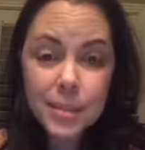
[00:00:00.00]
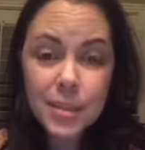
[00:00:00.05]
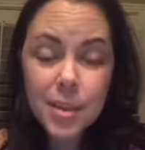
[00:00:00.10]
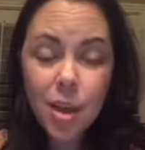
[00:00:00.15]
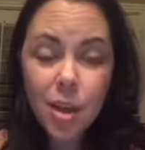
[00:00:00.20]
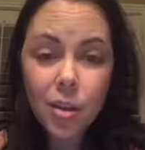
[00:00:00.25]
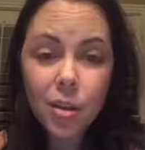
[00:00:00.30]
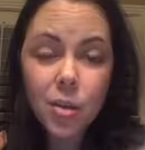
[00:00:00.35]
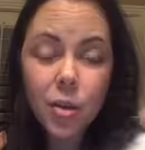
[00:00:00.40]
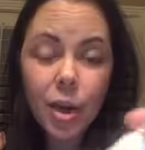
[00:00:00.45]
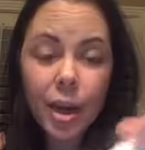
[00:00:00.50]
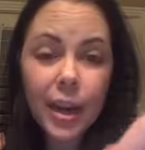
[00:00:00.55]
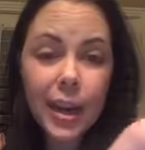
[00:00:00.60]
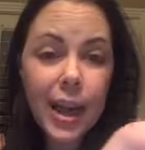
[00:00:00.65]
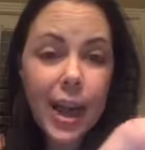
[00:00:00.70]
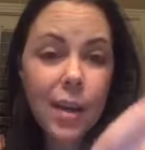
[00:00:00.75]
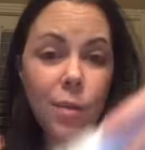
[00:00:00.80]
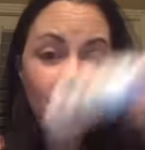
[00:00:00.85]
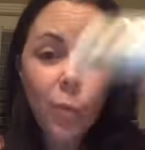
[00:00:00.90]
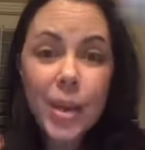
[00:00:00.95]
salt, or you can
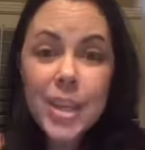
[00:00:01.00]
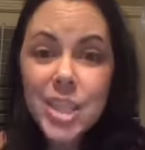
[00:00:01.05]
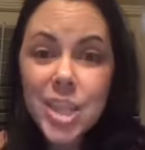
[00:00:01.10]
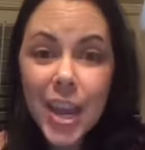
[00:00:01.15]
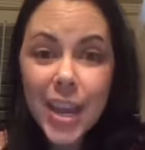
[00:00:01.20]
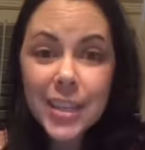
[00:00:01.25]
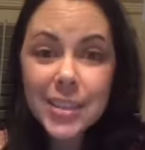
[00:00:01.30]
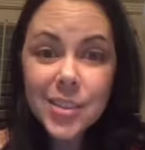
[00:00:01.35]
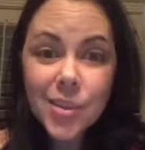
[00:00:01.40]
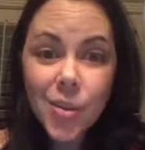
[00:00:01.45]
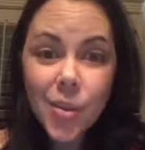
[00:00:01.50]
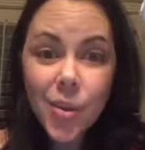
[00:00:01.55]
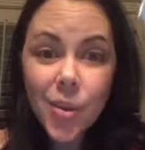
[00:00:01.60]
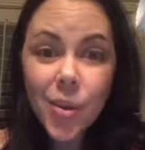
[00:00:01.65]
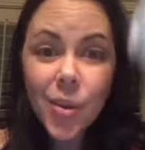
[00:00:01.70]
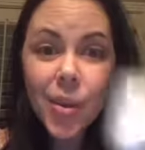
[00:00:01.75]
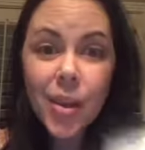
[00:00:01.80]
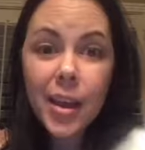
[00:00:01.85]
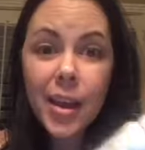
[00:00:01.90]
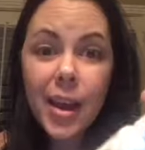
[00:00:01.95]
add witch
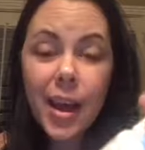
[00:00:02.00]
hazel.